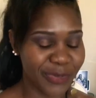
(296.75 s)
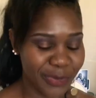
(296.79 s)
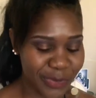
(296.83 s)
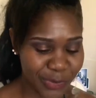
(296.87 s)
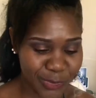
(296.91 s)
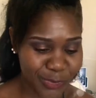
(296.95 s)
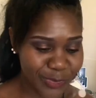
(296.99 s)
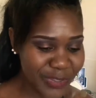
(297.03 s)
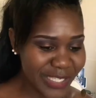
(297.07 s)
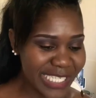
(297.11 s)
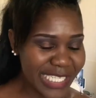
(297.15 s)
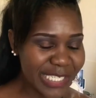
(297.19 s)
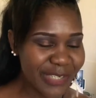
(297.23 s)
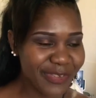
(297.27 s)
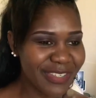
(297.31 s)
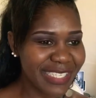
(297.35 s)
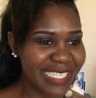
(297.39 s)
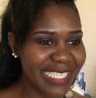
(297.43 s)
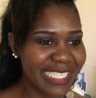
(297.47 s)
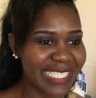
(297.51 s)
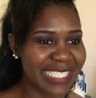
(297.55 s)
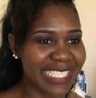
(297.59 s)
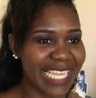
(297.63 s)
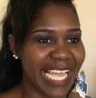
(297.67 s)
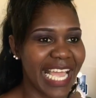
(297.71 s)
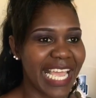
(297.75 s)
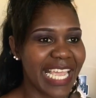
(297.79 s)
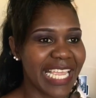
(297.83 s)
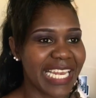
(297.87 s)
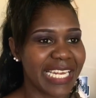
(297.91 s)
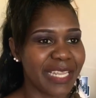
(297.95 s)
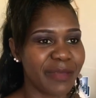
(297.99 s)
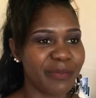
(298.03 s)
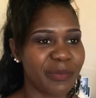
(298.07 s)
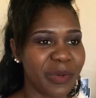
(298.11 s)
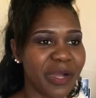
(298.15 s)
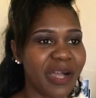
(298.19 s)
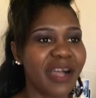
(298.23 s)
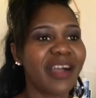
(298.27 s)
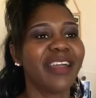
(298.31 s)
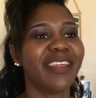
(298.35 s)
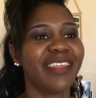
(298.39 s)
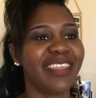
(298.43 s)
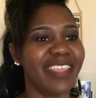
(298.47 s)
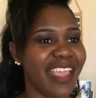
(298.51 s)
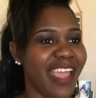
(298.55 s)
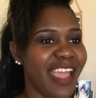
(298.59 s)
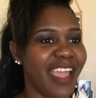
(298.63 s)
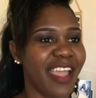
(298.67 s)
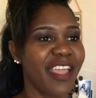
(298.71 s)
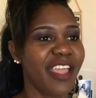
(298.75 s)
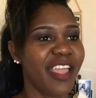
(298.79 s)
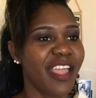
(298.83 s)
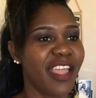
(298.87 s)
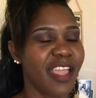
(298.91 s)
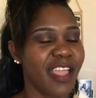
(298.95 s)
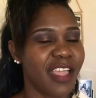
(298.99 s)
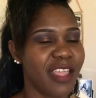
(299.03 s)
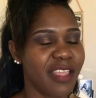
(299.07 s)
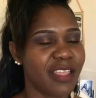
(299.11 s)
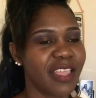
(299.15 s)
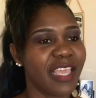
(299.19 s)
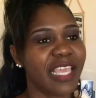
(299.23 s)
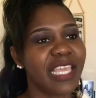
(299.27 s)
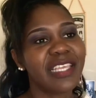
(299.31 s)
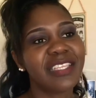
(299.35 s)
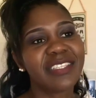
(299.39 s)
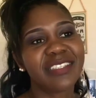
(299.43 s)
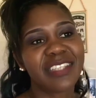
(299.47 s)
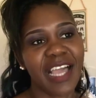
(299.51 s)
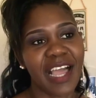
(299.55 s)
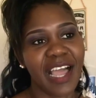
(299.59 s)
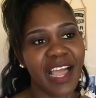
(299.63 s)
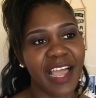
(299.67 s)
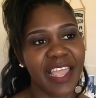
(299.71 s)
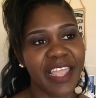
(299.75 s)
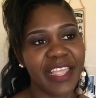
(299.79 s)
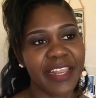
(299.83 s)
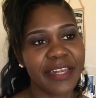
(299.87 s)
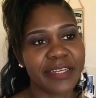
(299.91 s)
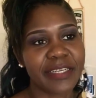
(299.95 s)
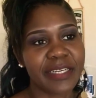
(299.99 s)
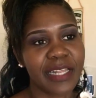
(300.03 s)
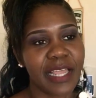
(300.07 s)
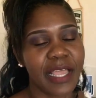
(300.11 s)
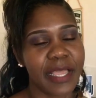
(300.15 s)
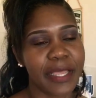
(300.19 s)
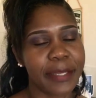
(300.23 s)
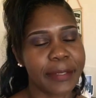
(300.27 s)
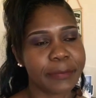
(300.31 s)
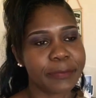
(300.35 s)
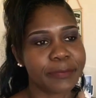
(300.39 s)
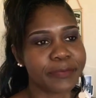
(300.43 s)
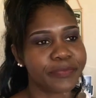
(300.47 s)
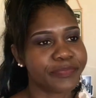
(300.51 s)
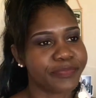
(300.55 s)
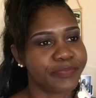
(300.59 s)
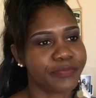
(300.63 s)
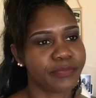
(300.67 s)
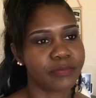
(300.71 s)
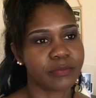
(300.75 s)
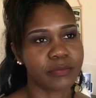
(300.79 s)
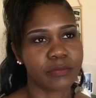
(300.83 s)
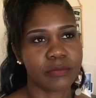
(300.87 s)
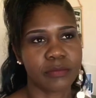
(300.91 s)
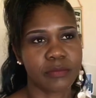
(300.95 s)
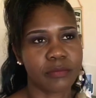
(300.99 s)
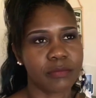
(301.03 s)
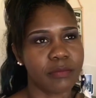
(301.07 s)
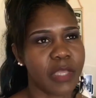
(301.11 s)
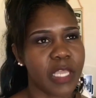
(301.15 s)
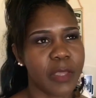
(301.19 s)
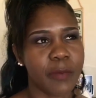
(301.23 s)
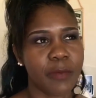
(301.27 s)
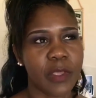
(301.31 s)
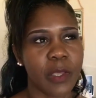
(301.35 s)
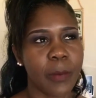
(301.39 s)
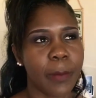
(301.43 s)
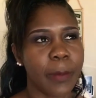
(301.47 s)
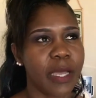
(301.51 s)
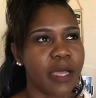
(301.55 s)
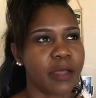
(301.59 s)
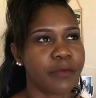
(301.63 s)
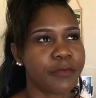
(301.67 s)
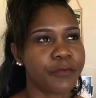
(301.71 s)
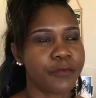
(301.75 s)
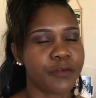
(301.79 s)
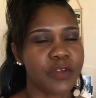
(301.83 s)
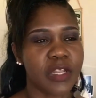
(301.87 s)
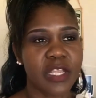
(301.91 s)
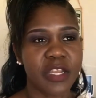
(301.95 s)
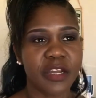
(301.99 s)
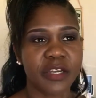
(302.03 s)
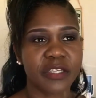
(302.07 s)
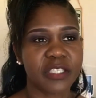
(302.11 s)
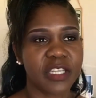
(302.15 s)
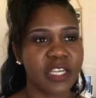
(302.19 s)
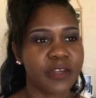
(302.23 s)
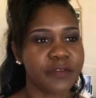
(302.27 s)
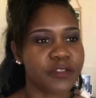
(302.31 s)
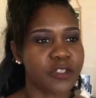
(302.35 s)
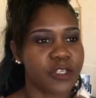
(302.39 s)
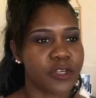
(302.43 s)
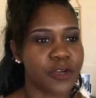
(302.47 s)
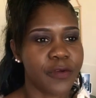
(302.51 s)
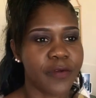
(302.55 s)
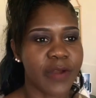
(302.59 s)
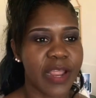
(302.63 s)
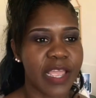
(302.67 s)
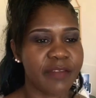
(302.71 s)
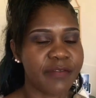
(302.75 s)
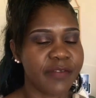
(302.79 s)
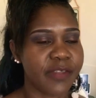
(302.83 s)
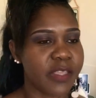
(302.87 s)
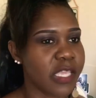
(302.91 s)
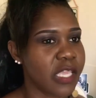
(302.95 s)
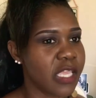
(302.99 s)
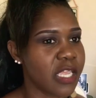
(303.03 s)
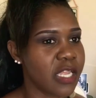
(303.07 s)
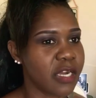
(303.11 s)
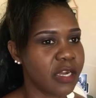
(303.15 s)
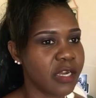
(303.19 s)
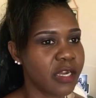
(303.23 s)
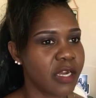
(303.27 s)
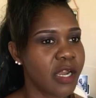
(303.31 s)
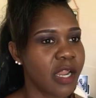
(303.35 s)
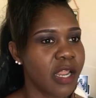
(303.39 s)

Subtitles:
It was really tiny, but yeah, he died maybe about 3 years after I arrived here.